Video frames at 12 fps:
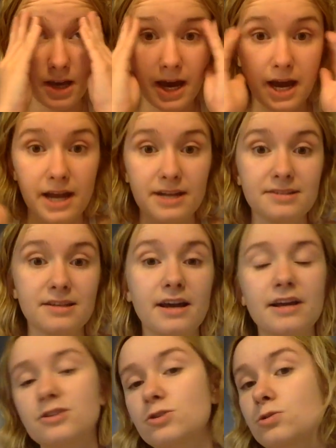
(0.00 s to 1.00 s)
I
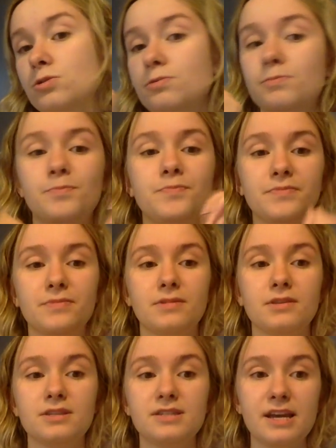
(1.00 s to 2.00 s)
decided to
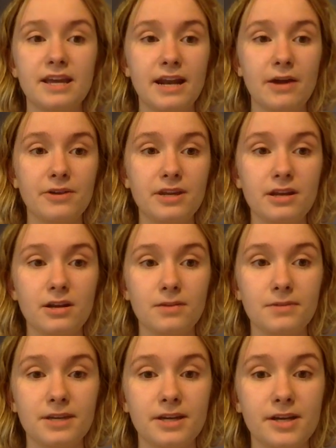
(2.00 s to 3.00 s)
take it out here
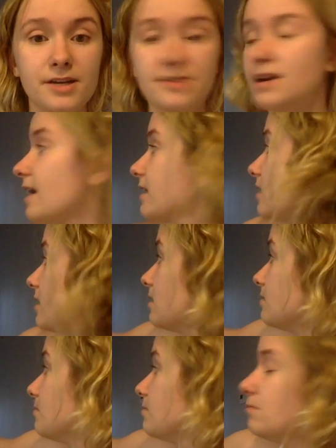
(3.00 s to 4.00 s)
because I
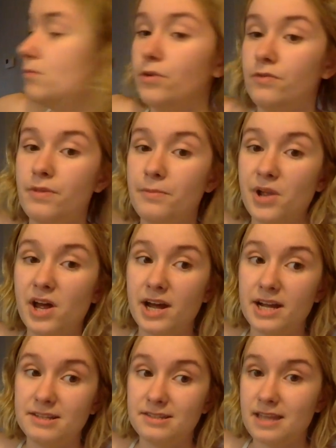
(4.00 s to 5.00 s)
can move the
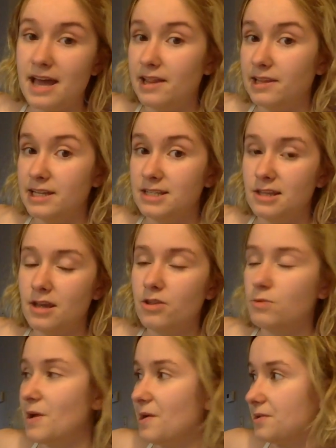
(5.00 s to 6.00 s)
blinds that lead to the
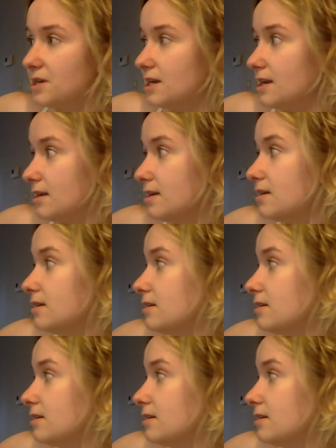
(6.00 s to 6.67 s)
other balcony